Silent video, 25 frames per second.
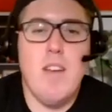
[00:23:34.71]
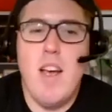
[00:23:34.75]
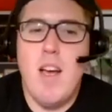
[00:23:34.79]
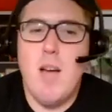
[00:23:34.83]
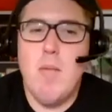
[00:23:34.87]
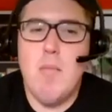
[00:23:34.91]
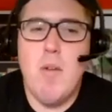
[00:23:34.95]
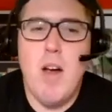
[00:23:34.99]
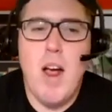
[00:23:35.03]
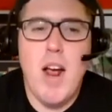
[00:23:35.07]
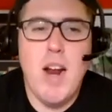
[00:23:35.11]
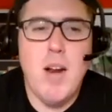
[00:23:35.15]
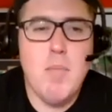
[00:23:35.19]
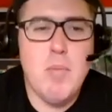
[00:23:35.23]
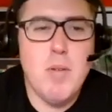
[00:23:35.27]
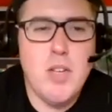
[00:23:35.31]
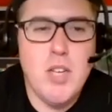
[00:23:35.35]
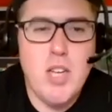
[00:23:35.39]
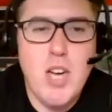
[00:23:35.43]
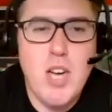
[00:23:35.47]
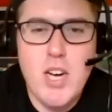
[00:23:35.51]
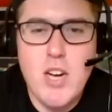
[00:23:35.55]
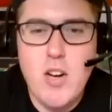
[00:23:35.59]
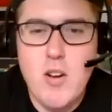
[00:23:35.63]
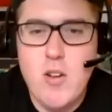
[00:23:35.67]
I'm riding
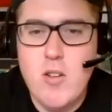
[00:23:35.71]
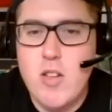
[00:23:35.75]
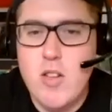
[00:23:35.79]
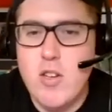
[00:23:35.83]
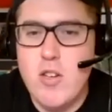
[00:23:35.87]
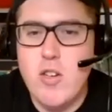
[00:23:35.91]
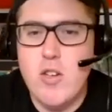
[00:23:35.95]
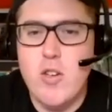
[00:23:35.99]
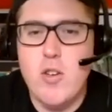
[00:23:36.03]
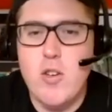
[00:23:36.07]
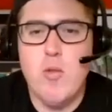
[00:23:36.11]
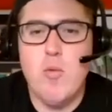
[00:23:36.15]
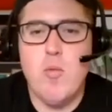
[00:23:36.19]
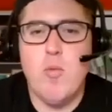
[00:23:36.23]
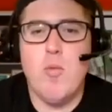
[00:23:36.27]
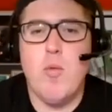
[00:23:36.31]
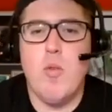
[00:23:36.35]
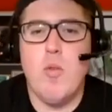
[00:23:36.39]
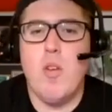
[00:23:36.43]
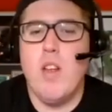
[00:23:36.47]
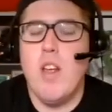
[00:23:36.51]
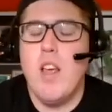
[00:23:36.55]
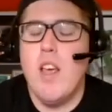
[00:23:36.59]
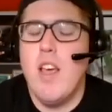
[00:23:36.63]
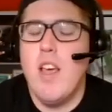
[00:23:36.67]
Pacheco.
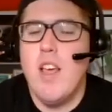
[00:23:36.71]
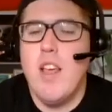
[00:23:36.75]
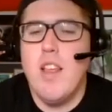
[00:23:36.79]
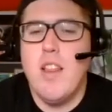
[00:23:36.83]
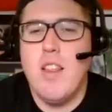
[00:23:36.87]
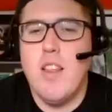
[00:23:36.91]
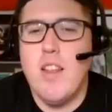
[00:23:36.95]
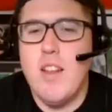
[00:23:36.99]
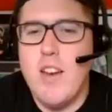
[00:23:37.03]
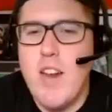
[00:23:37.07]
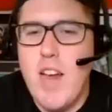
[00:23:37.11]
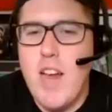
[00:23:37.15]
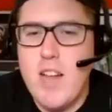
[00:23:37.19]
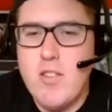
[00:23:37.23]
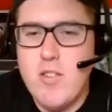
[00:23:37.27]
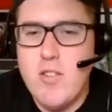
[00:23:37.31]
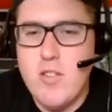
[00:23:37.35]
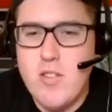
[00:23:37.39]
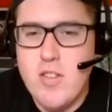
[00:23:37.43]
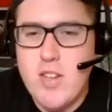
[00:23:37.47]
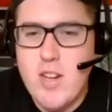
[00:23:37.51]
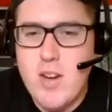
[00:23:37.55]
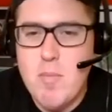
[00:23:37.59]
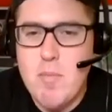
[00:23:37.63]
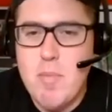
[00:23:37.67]
The announcer
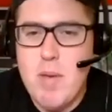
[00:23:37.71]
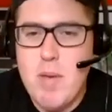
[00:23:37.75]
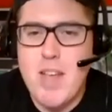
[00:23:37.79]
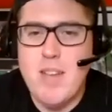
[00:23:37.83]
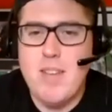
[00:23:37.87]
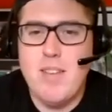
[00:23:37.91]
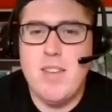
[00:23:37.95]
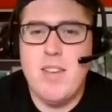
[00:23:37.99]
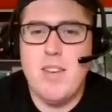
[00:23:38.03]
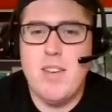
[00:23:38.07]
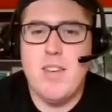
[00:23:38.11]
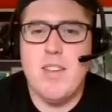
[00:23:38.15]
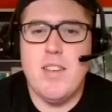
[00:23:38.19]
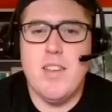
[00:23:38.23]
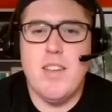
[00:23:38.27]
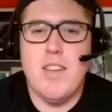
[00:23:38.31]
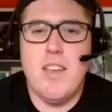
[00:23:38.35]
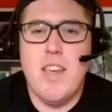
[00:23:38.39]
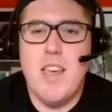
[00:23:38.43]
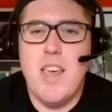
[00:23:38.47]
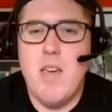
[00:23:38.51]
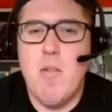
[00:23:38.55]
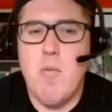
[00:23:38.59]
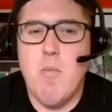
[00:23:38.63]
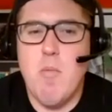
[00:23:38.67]
said it best.
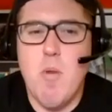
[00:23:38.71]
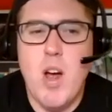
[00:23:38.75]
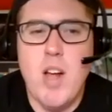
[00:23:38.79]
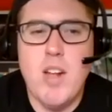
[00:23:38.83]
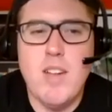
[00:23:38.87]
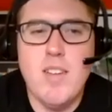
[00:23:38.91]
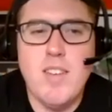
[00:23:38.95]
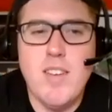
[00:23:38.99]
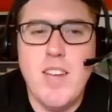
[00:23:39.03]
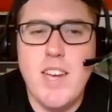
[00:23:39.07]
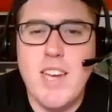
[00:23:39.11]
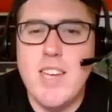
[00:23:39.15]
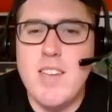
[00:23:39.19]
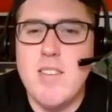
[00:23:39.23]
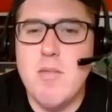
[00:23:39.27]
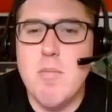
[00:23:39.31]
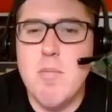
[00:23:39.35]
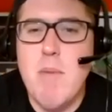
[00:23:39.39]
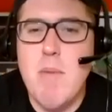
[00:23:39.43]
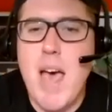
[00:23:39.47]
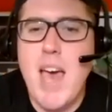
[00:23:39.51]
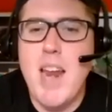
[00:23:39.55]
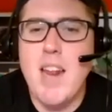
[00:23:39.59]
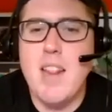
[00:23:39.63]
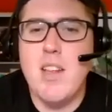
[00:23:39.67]
He runs like he's
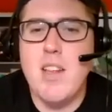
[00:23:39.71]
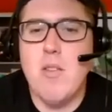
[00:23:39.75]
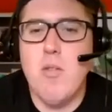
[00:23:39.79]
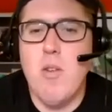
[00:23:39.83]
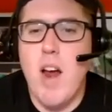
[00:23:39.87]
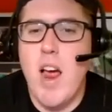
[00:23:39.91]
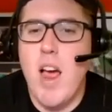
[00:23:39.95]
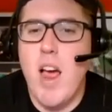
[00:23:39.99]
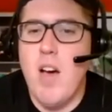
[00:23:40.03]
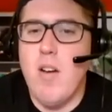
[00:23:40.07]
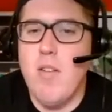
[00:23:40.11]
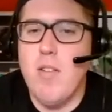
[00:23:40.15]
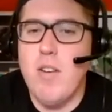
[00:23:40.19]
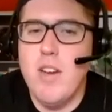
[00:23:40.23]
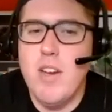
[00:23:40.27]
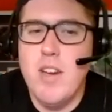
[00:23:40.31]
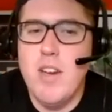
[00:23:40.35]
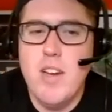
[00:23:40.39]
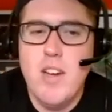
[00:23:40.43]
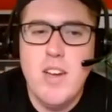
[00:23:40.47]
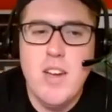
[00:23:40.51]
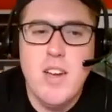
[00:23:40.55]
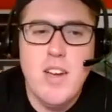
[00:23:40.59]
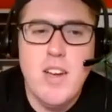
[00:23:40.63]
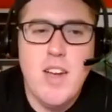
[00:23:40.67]
mad at the ground.
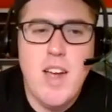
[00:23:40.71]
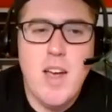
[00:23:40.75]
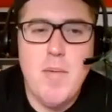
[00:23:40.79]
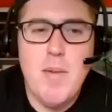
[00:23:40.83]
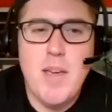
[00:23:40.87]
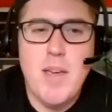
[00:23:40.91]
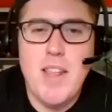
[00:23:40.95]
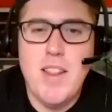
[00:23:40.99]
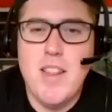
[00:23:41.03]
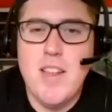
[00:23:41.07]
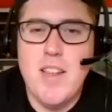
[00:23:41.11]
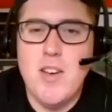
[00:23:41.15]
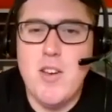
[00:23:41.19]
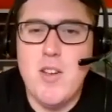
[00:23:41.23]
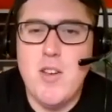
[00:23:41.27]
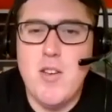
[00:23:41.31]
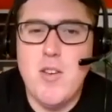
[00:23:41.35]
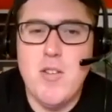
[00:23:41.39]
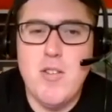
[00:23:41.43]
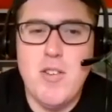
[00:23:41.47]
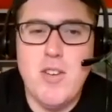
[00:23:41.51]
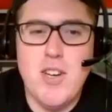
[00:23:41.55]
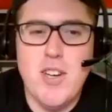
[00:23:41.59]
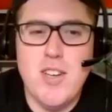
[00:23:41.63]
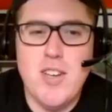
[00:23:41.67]
I mean, the
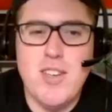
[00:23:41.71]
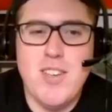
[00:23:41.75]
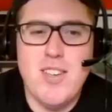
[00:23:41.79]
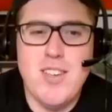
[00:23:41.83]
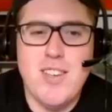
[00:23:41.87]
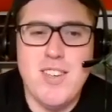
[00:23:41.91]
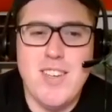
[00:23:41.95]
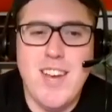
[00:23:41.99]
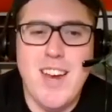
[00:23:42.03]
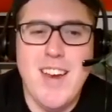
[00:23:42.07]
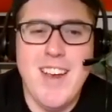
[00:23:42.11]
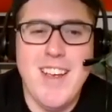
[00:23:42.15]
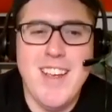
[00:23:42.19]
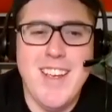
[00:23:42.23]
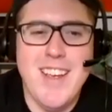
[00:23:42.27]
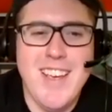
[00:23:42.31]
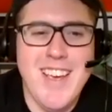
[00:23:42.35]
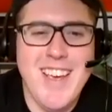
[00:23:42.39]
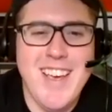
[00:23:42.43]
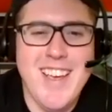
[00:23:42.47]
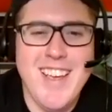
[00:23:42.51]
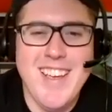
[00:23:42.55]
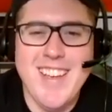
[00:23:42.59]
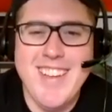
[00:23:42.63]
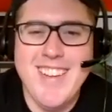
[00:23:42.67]
dude just
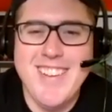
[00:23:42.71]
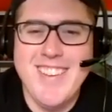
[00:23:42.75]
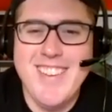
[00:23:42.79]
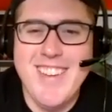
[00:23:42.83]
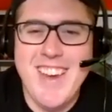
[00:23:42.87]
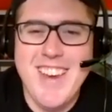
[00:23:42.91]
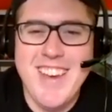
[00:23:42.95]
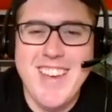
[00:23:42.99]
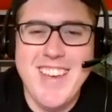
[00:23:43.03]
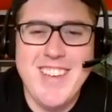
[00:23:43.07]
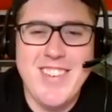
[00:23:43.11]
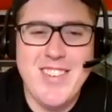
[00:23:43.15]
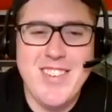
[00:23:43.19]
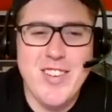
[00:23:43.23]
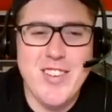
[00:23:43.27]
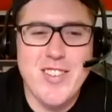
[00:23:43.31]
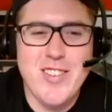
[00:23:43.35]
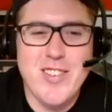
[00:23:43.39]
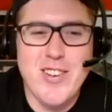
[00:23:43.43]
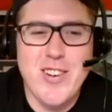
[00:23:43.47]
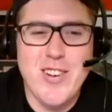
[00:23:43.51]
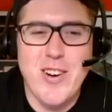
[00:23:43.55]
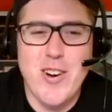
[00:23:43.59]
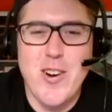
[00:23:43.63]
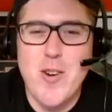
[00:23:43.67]
it's like he's
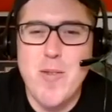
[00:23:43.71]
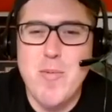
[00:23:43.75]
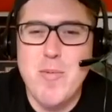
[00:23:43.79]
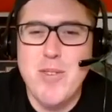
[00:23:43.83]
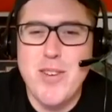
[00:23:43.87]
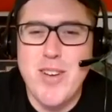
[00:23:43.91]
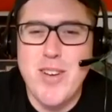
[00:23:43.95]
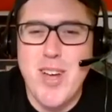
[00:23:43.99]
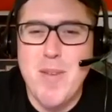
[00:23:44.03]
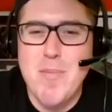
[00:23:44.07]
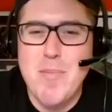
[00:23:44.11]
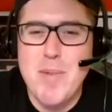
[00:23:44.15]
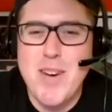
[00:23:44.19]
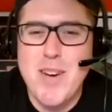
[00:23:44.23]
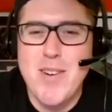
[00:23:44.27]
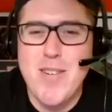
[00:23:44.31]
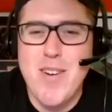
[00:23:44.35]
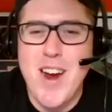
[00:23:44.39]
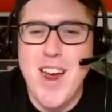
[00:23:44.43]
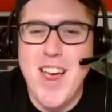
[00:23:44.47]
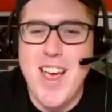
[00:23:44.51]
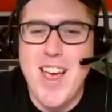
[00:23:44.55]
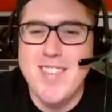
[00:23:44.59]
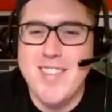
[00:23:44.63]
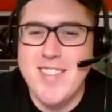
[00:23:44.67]
just curb stomping
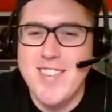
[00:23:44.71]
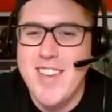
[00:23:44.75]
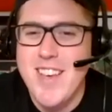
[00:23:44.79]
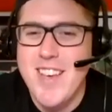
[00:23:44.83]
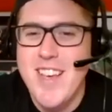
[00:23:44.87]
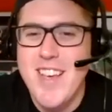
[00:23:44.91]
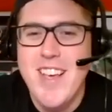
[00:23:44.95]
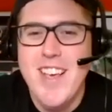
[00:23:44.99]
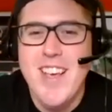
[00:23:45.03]
grass.